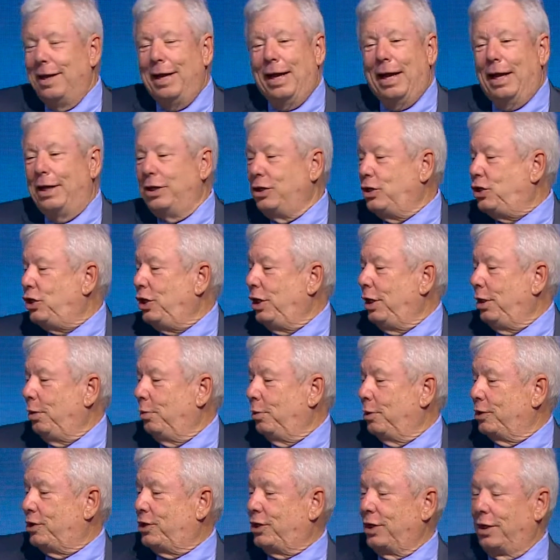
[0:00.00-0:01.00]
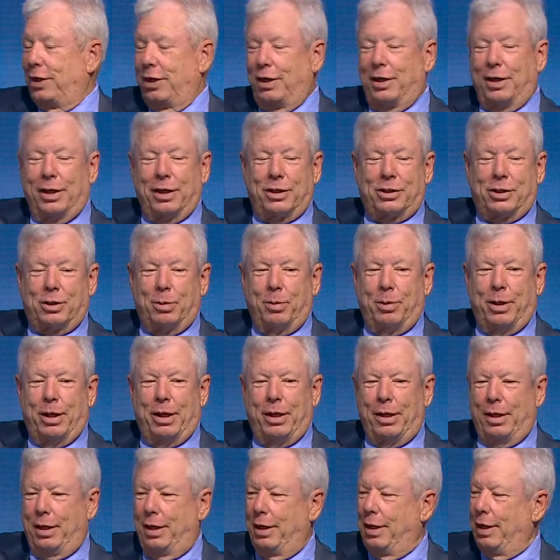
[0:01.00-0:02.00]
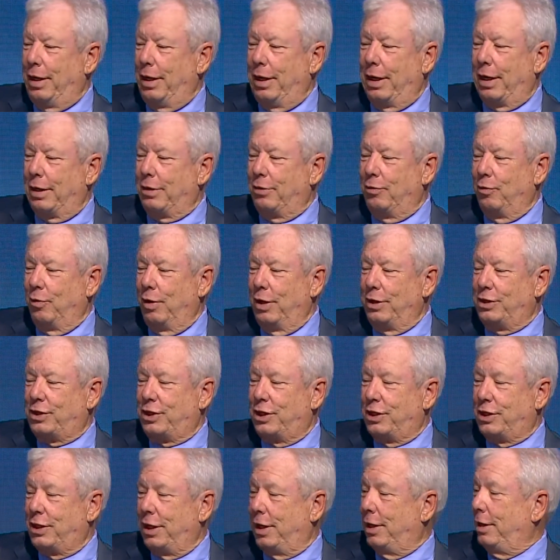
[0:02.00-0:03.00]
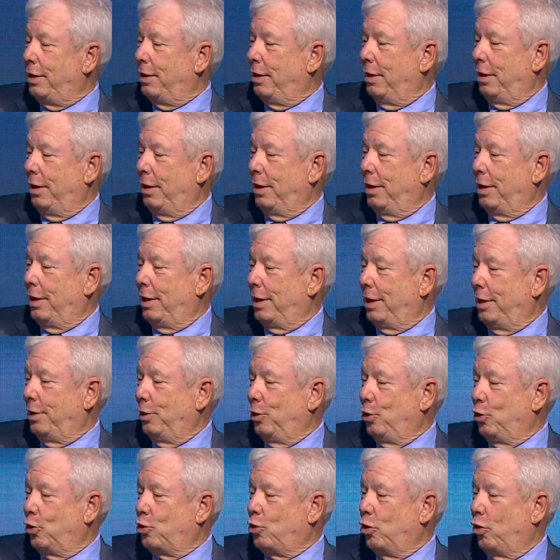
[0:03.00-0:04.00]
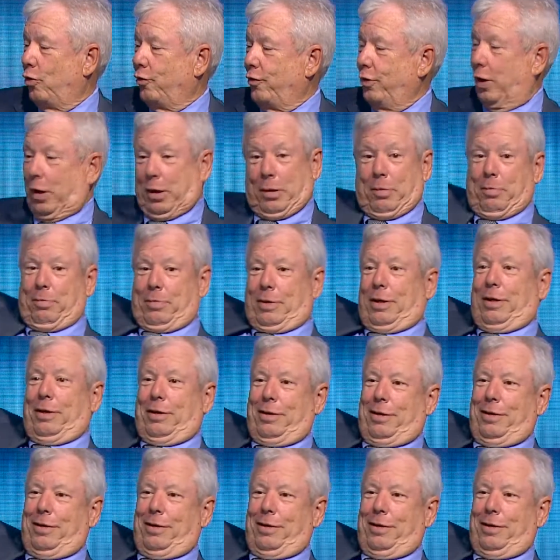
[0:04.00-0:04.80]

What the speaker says: And Gene was sitting next to me, and he hadn't raised his hand. And I look over at him, and